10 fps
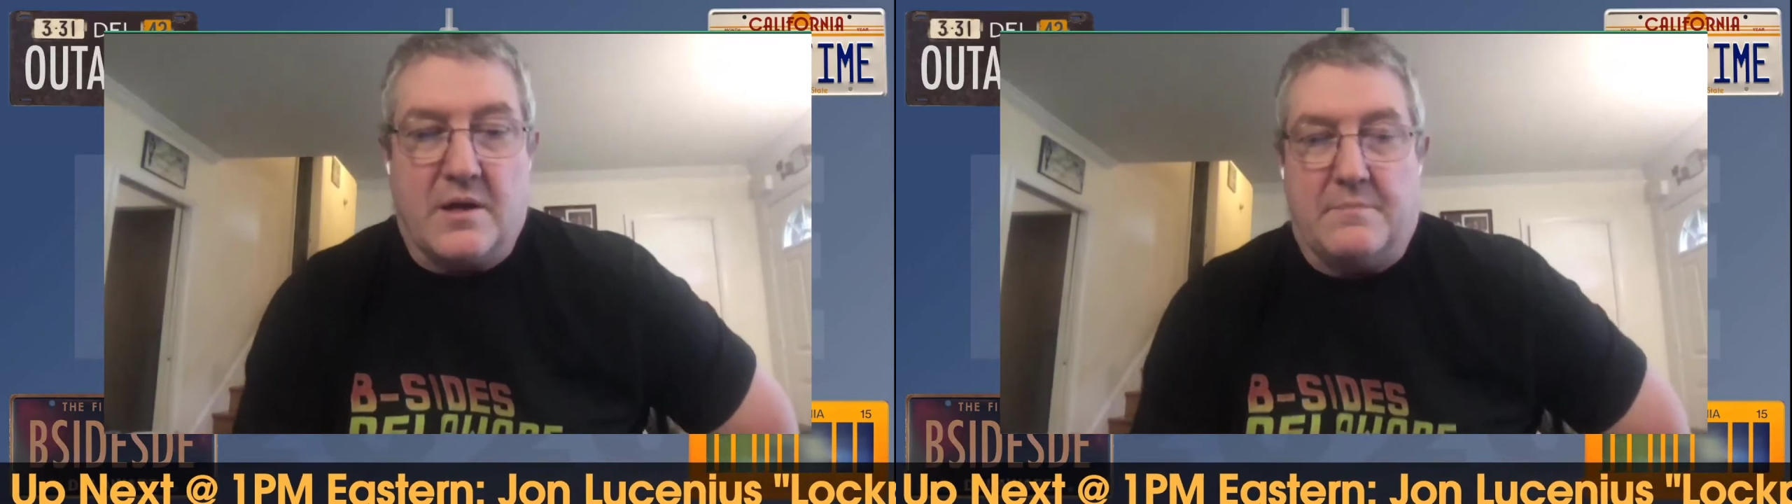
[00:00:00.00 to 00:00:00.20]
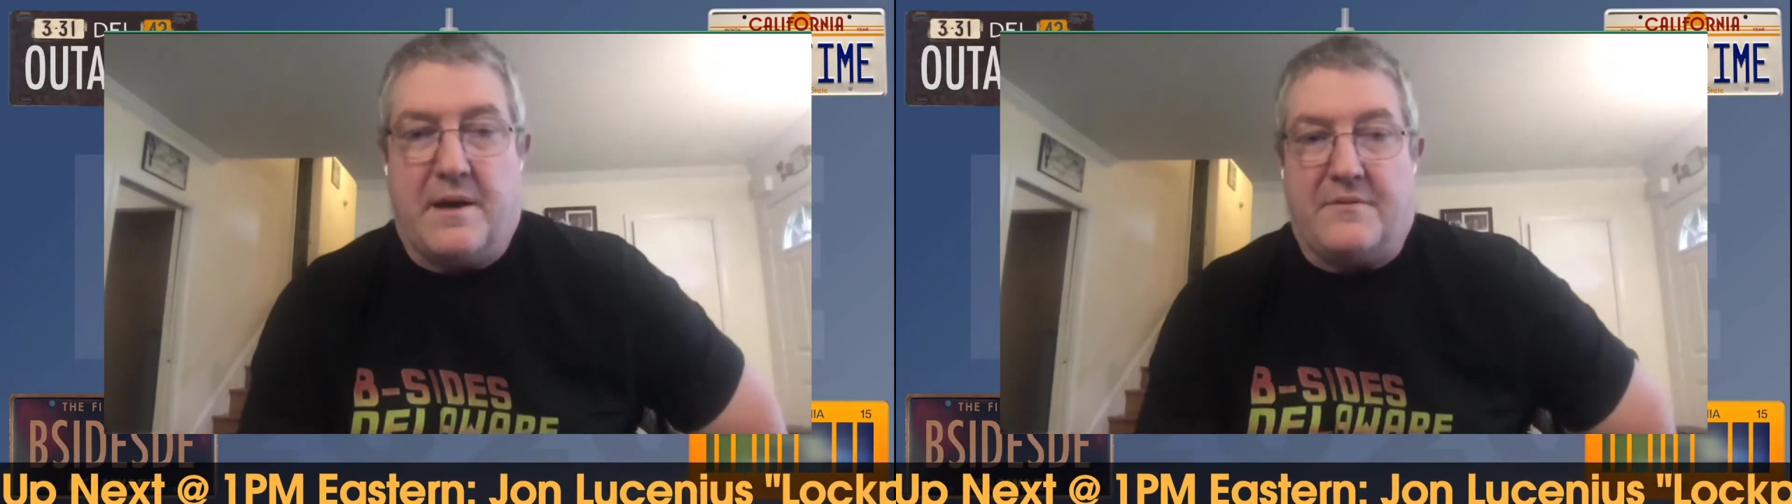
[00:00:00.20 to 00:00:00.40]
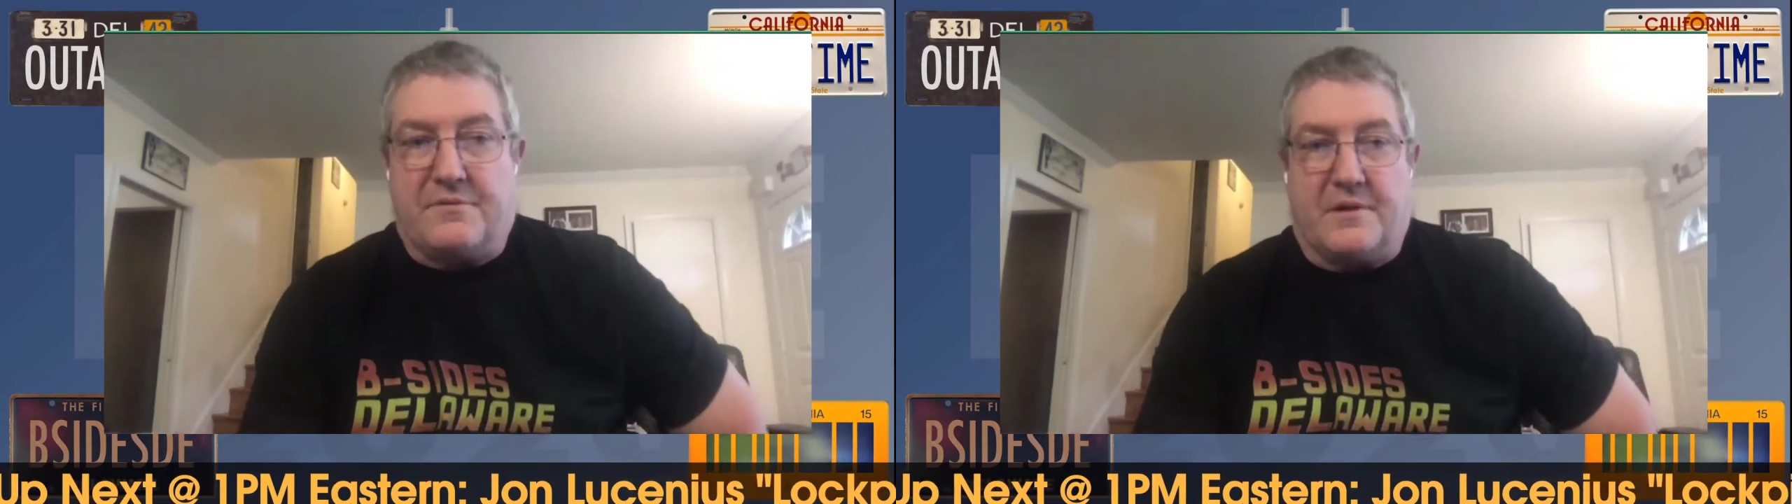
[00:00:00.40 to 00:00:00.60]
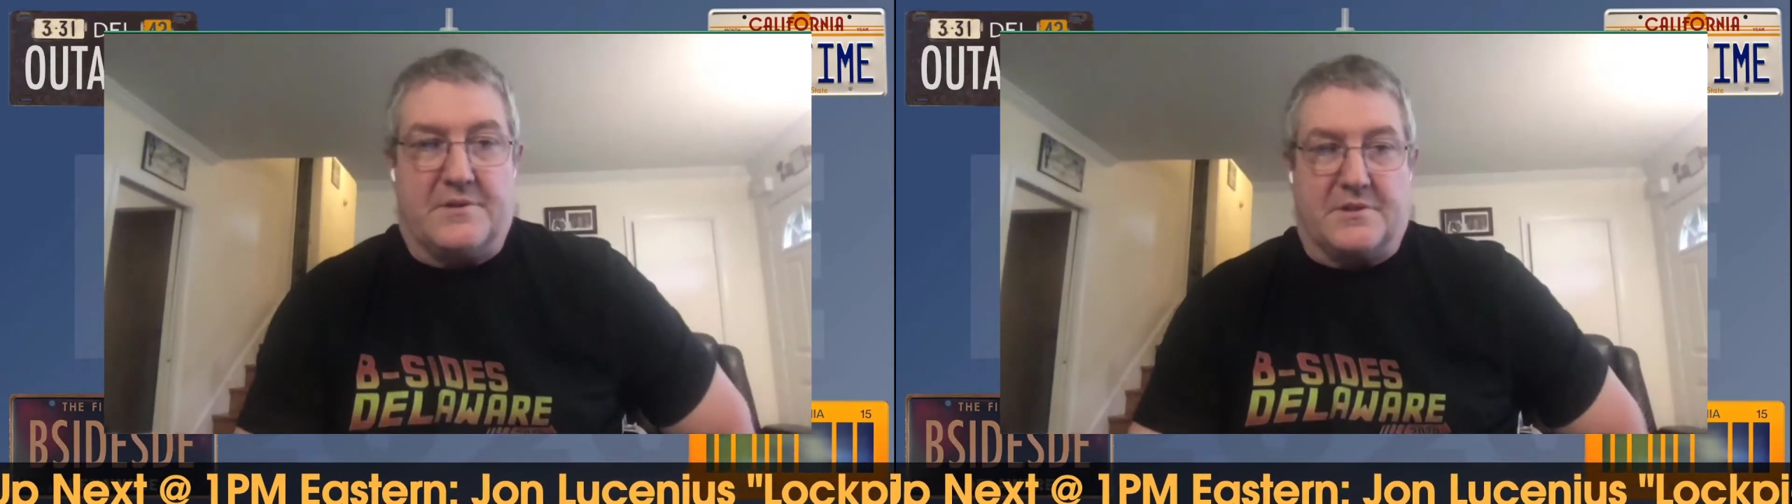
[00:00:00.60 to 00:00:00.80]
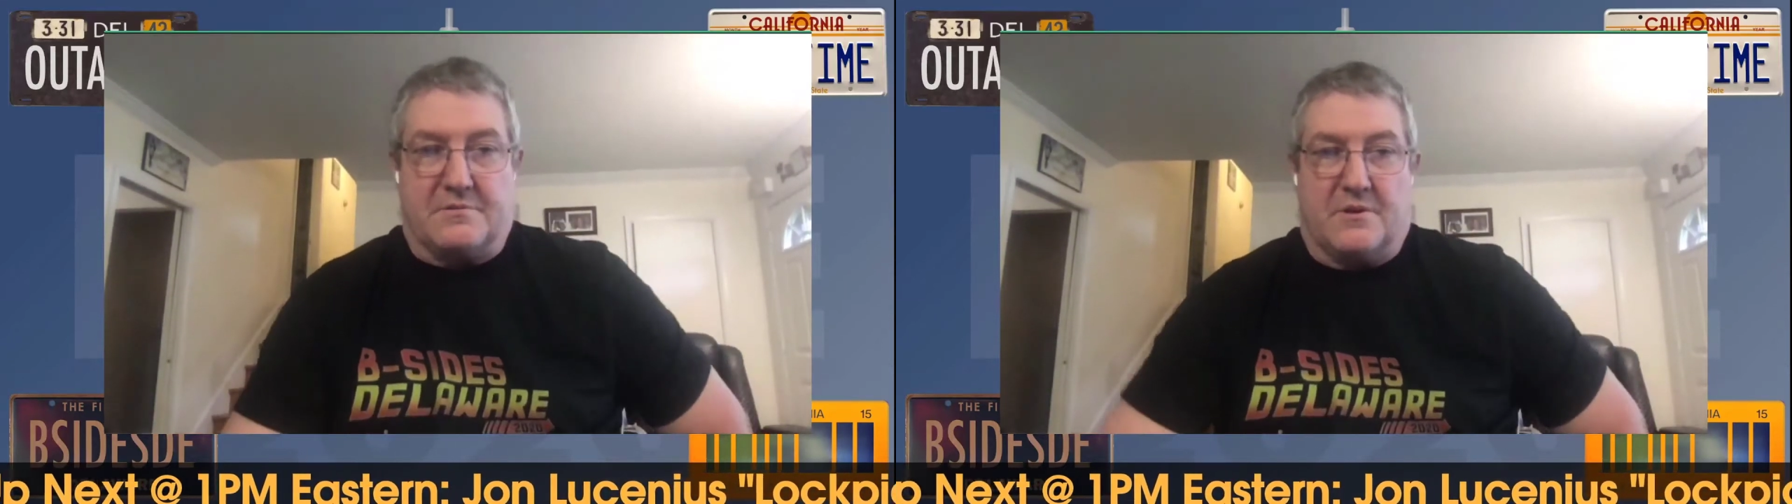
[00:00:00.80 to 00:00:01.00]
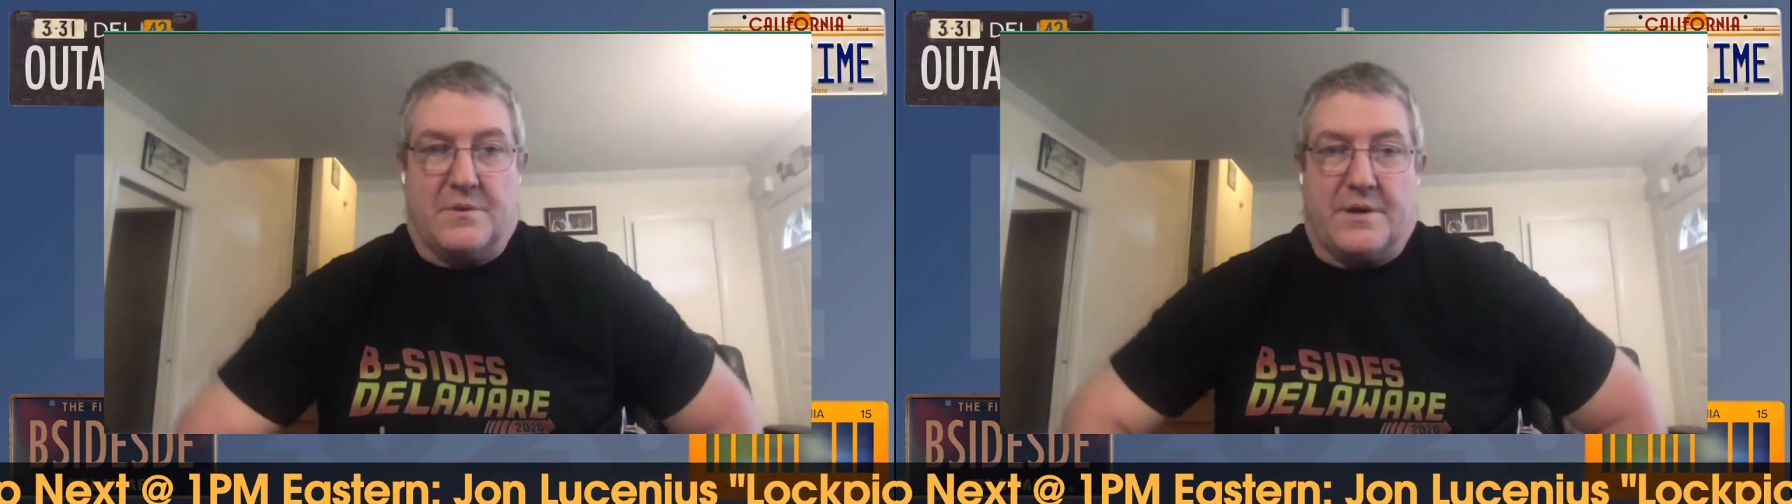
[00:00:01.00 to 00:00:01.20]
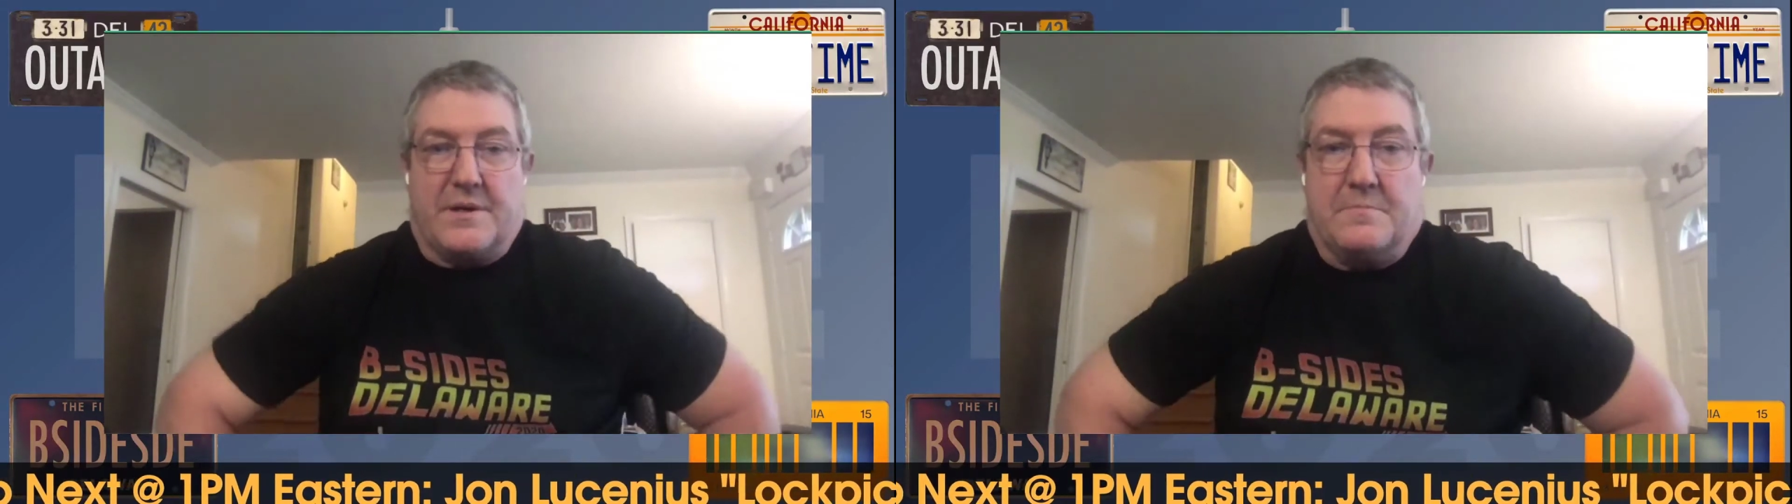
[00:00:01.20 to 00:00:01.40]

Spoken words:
about forensics real quick.